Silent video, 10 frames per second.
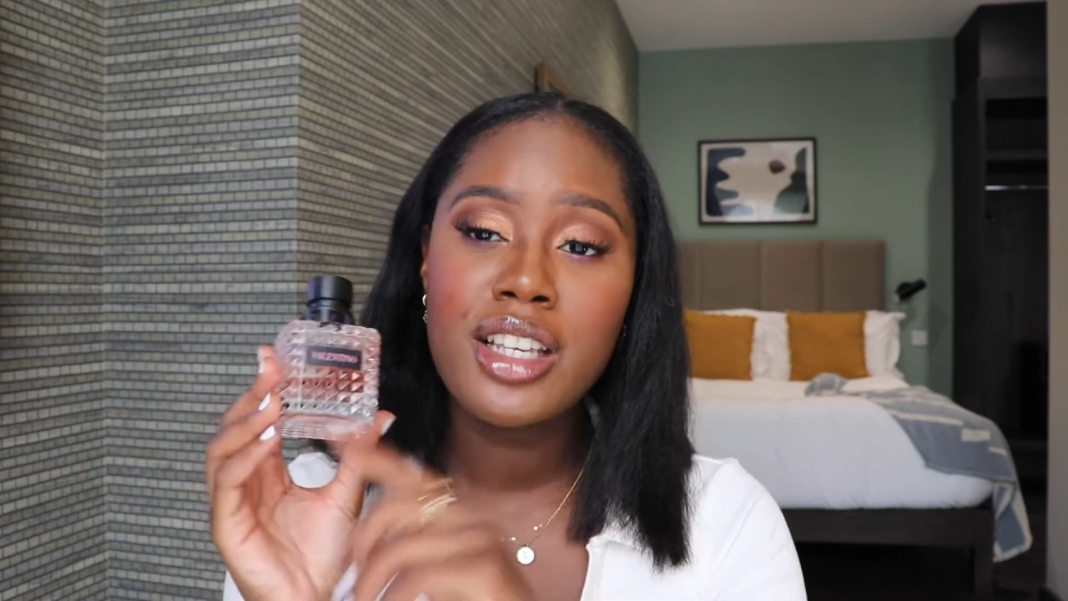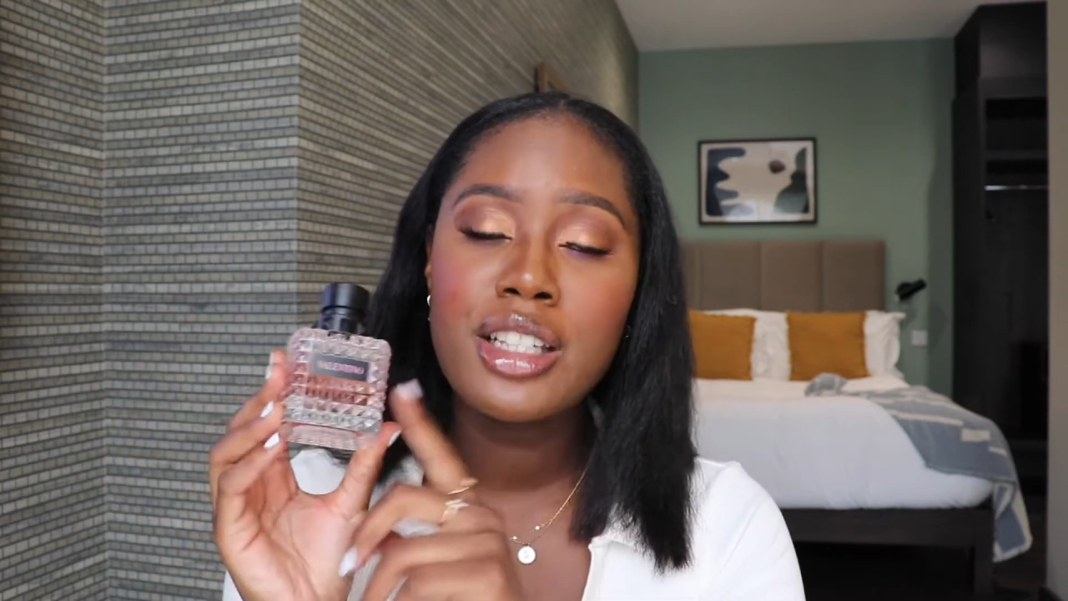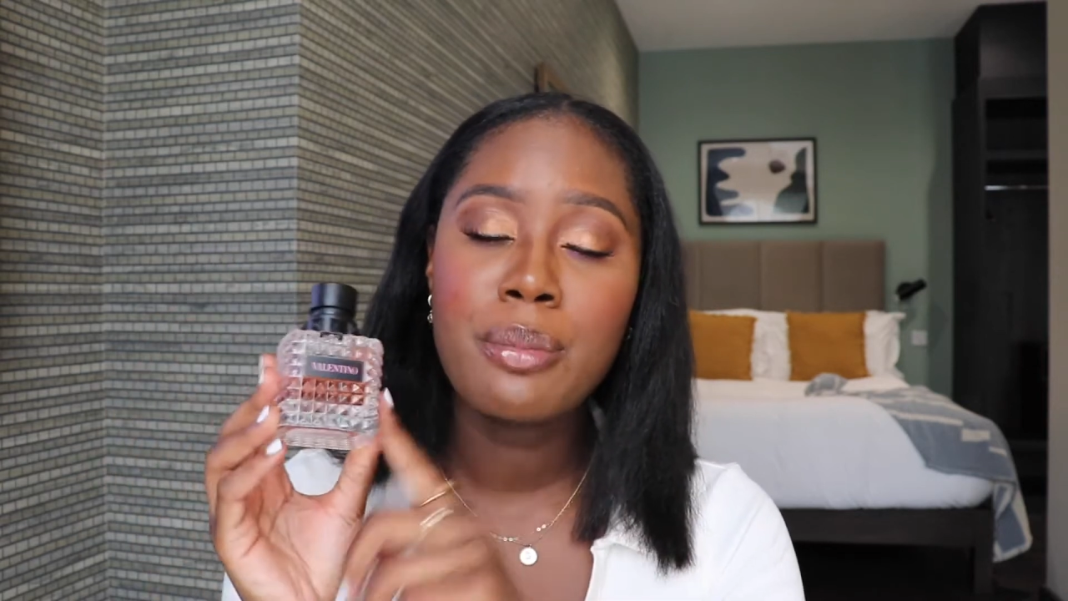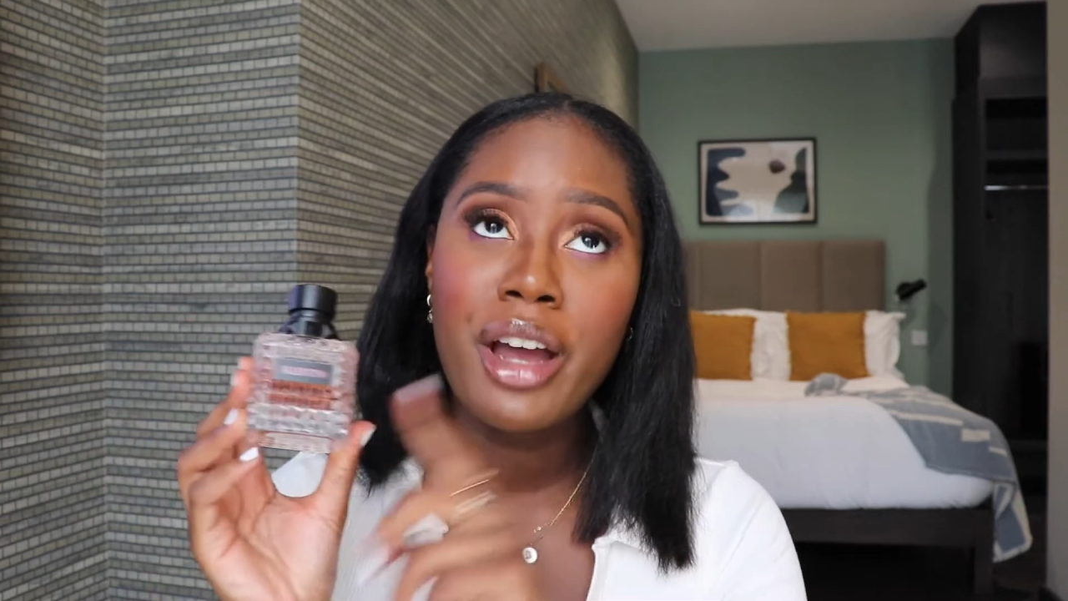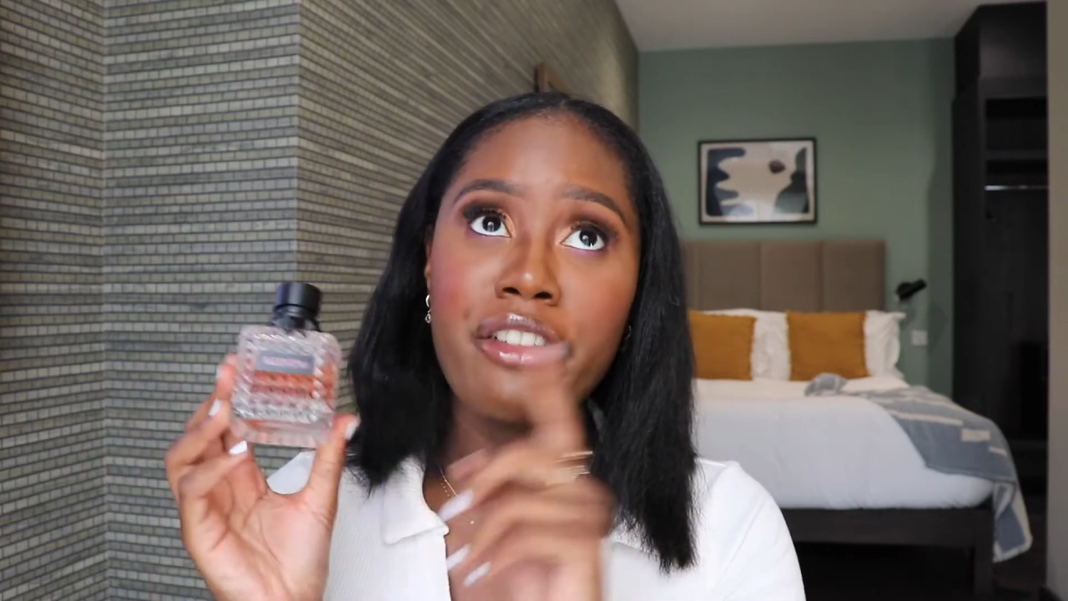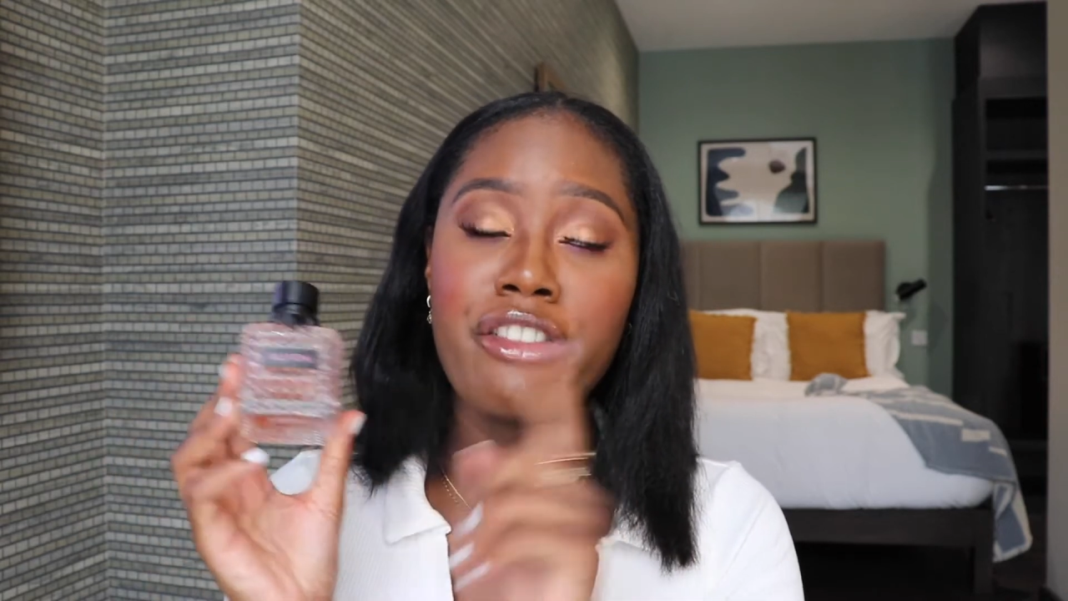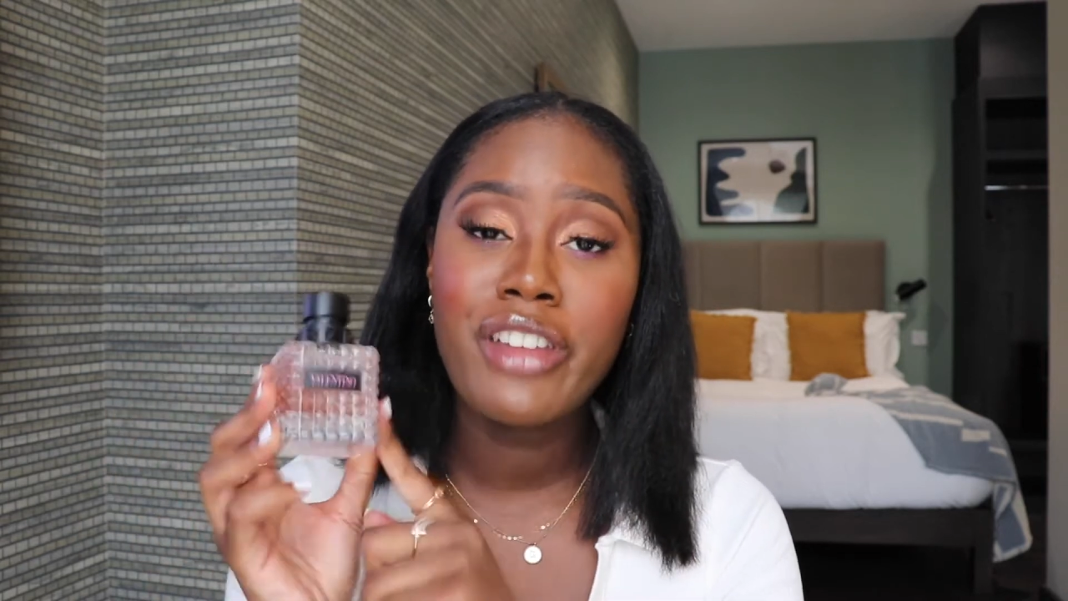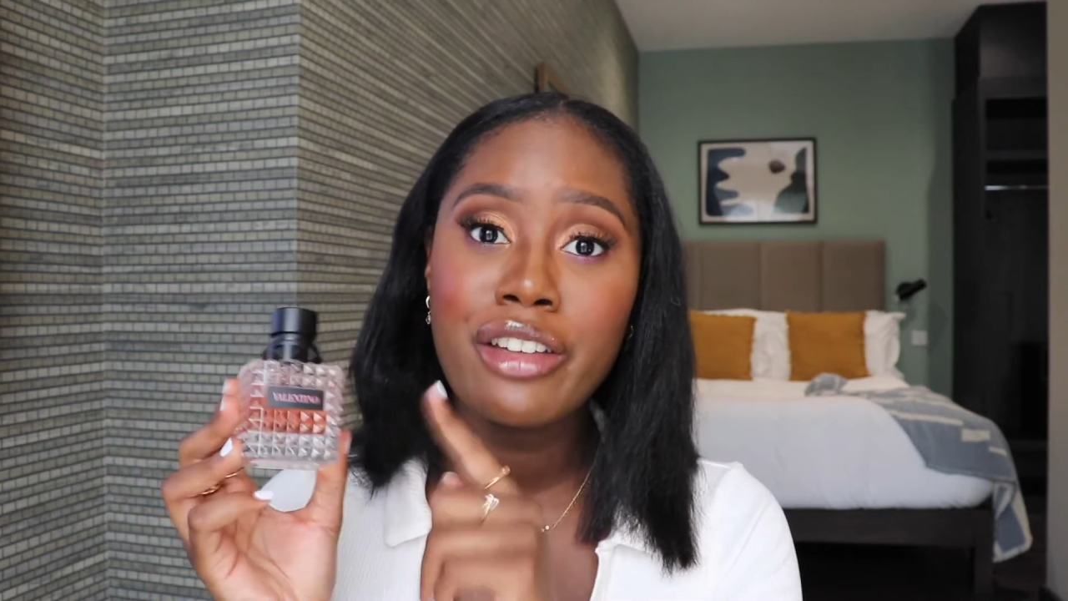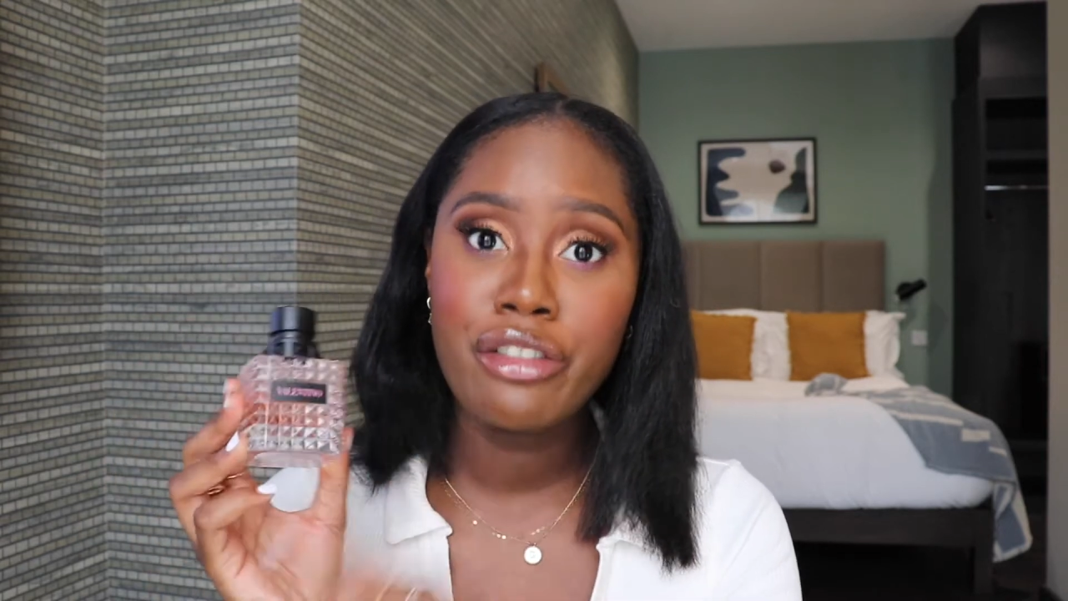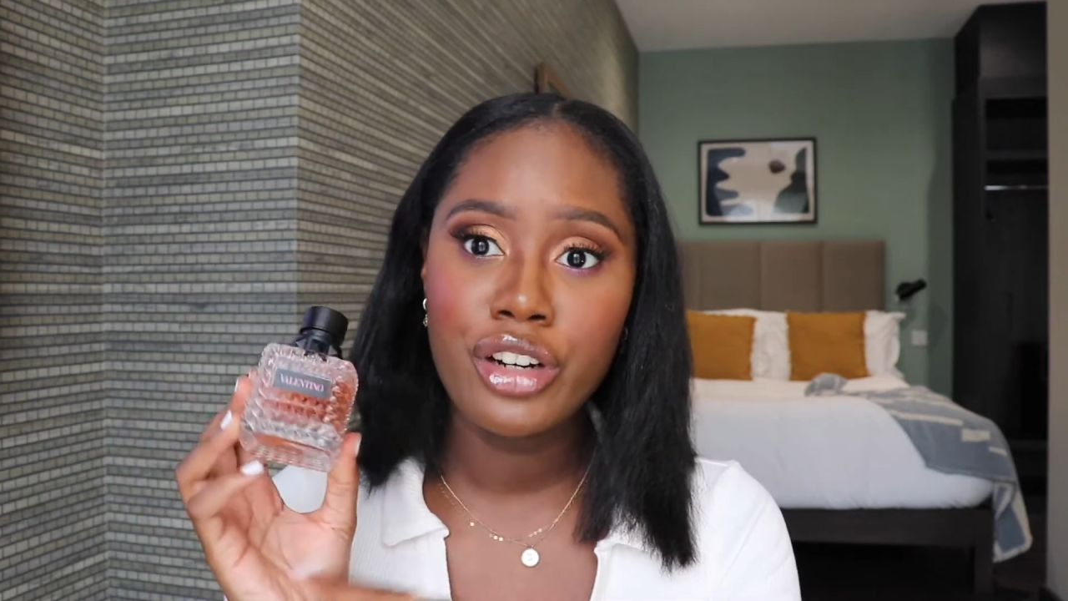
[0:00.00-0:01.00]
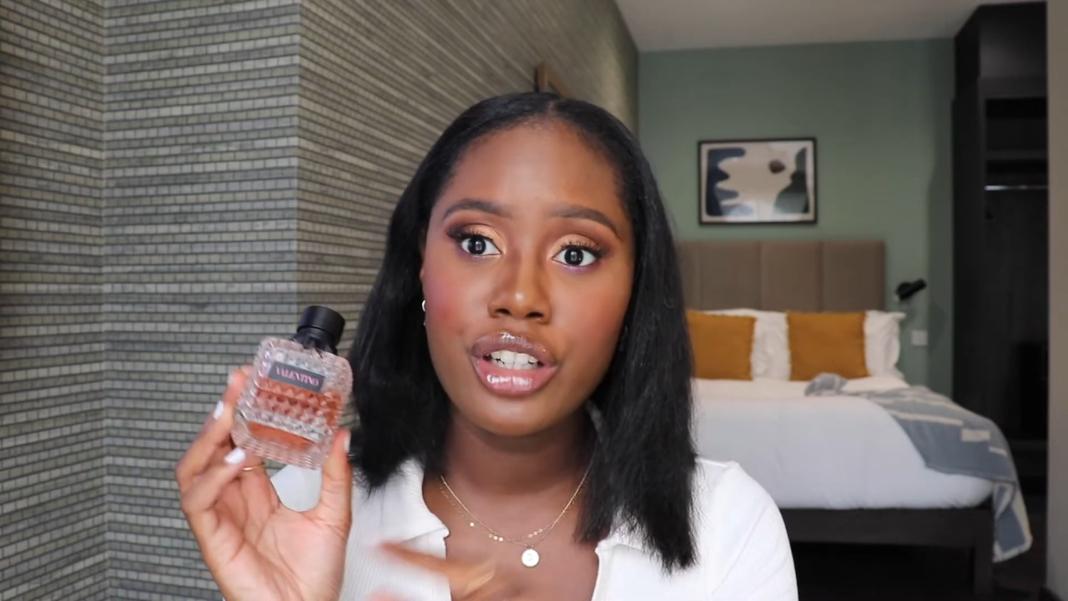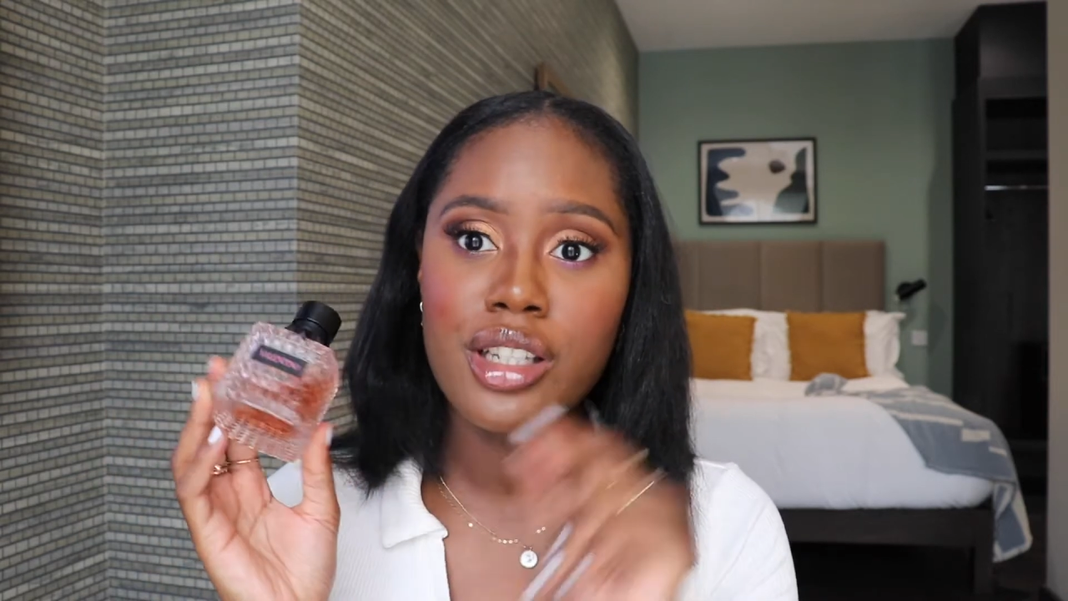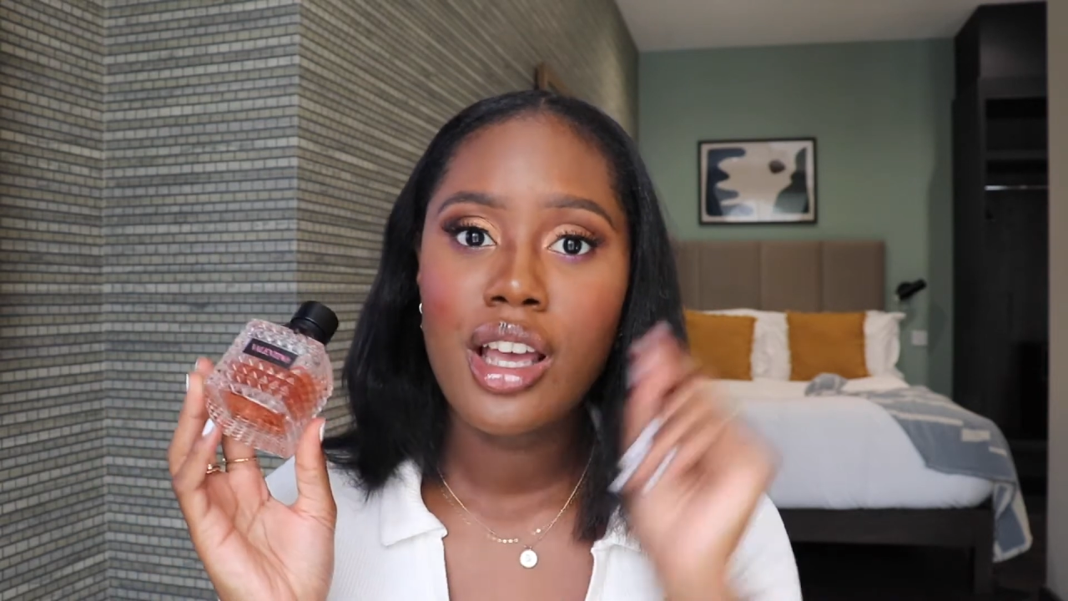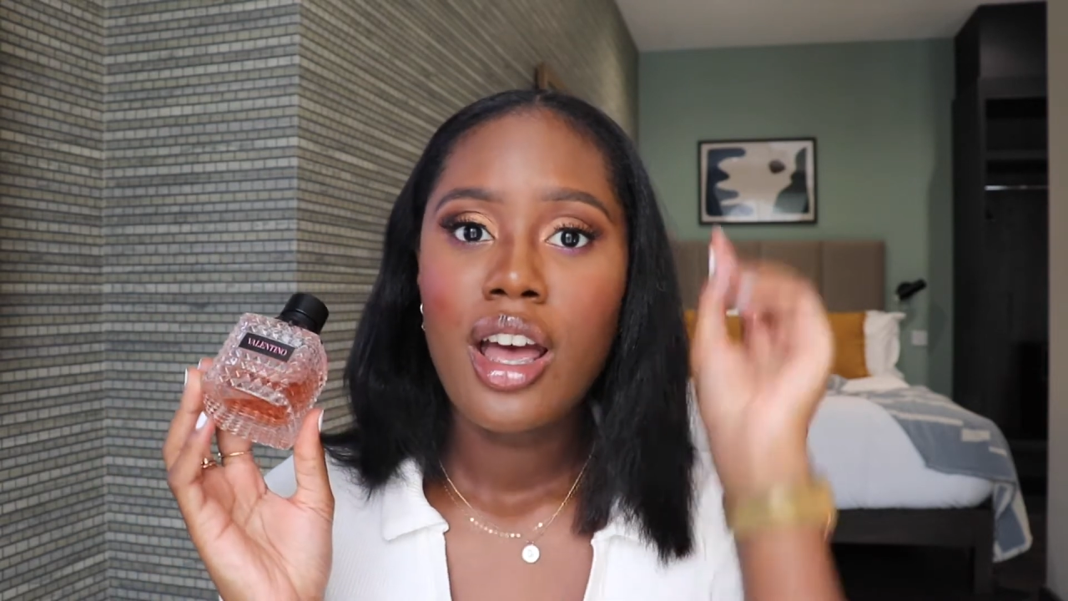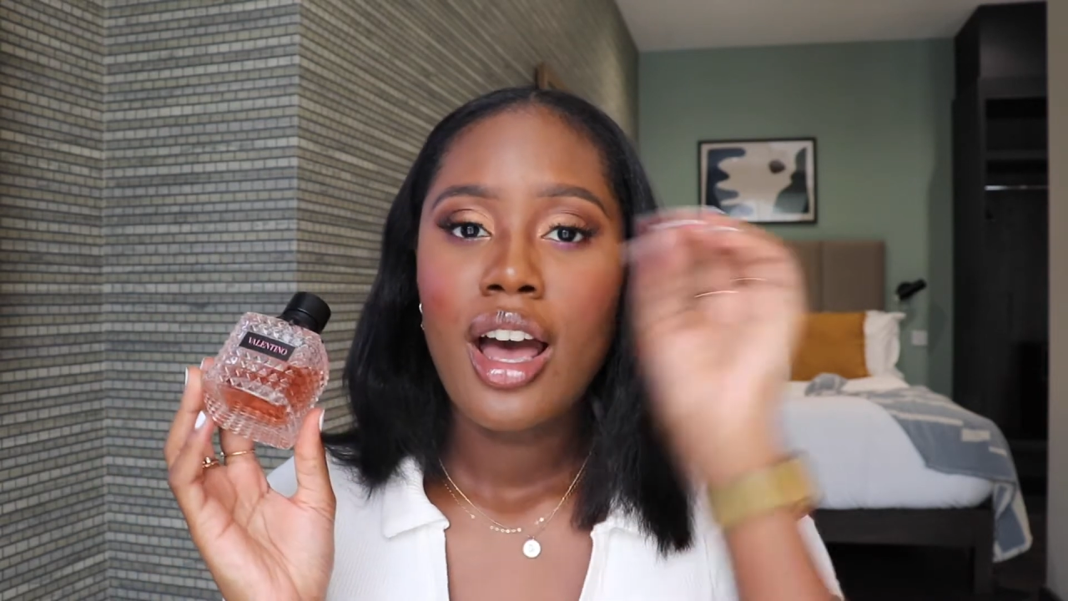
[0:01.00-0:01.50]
is my favorite